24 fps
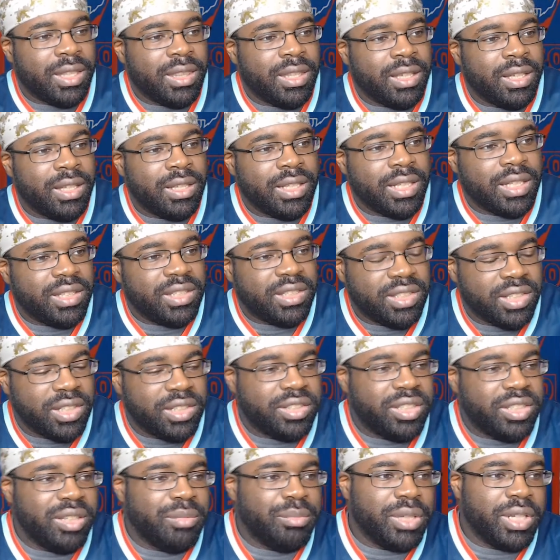in
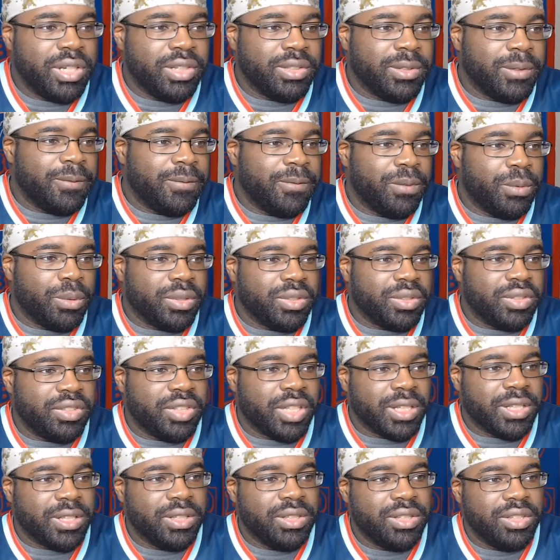16 minutes and 4
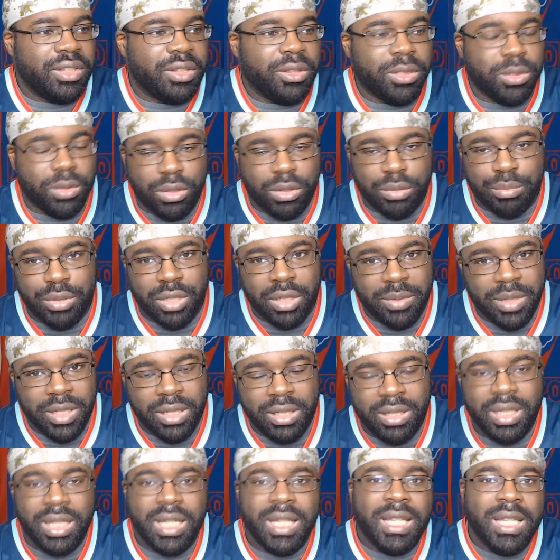seconds in the third
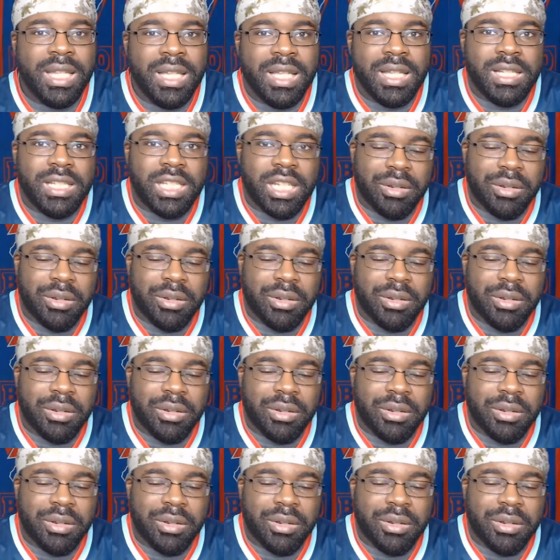period, Jared